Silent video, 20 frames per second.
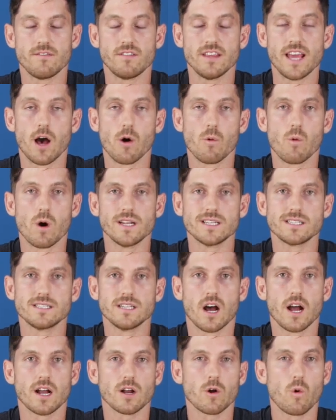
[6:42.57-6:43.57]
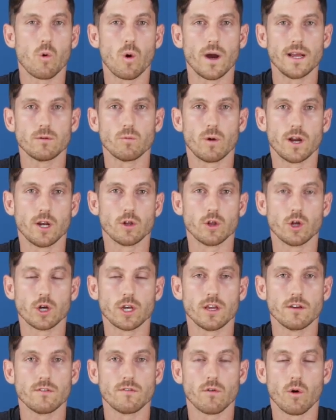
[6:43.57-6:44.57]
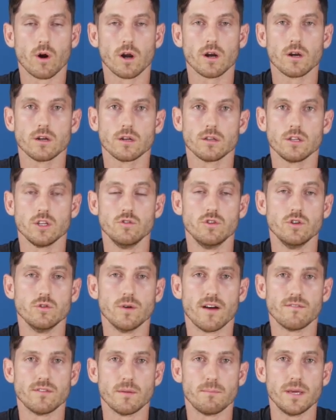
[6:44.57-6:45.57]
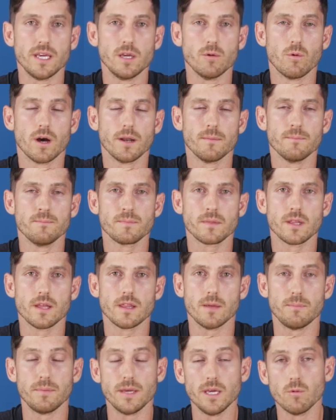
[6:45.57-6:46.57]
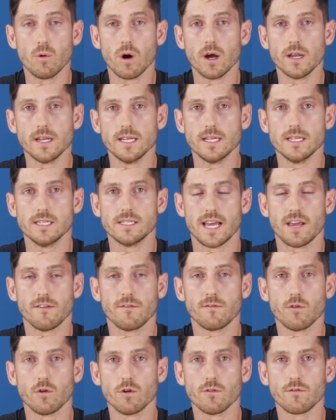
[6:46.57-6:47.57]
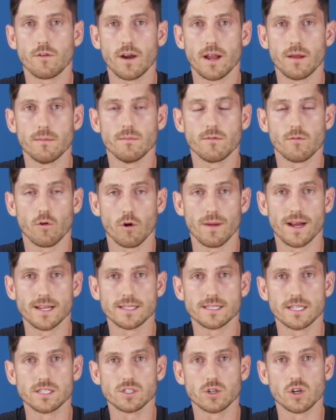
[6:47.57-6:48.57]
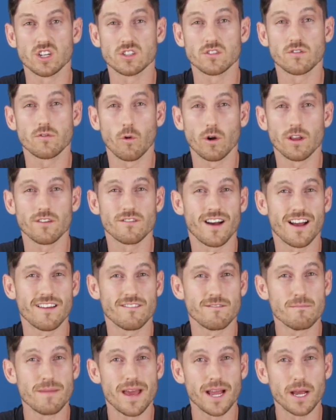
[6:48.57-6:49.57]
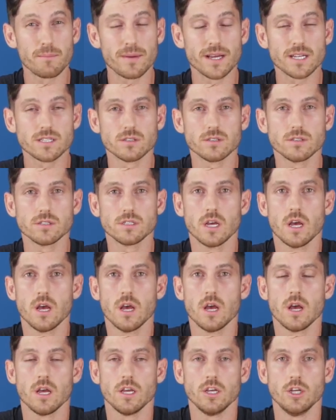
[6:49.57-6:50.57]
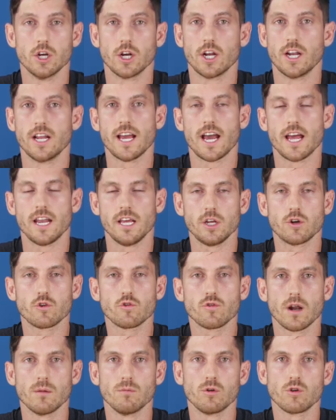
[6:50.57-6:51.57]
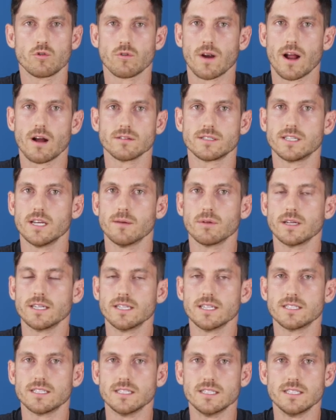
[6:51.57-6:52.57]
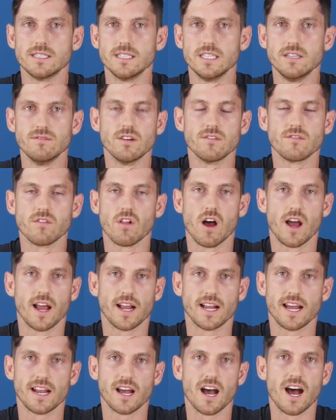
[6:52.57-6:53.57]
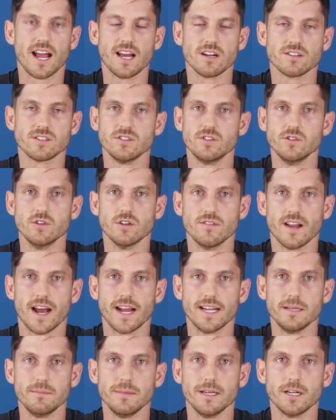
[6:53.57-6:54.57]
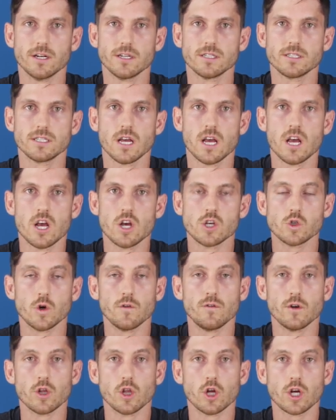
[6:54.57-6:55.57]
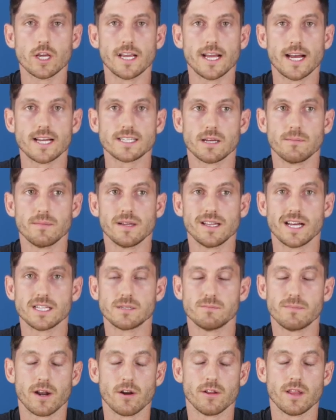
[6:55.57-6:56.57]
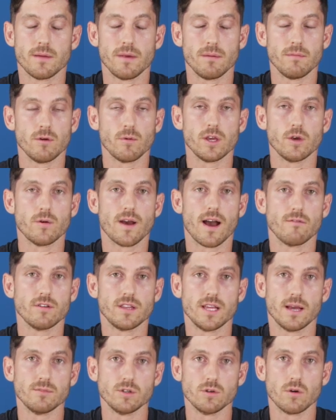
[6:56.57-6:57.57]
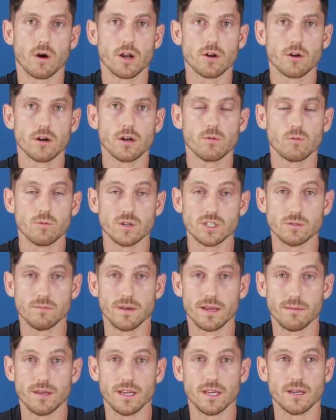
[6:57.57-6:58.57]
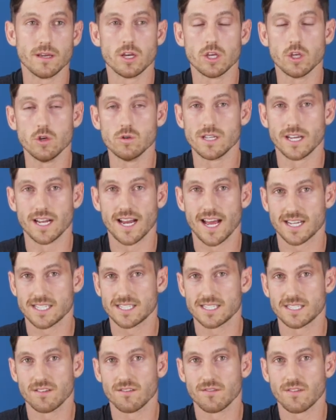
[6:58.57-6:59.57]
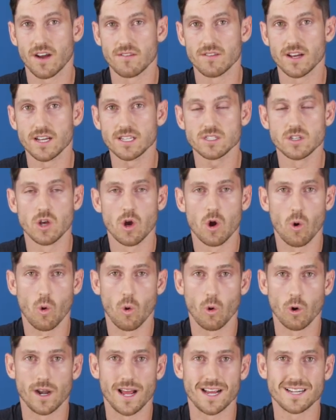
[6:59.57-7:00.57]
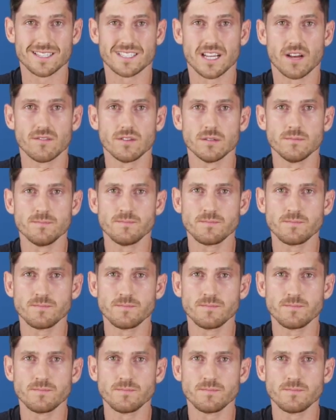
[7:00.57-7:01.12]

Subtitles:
L1 is not quite what you're looking for, you do have the P1. The P1 is a full frame format sensor. It's 45 megapixels. You're gonna get incredible ground sampling distance, even flying at a high altitude of 90 meters. So if you're looking at something that's better than maybe what you have with the M200, which may be using an X5S or an X7,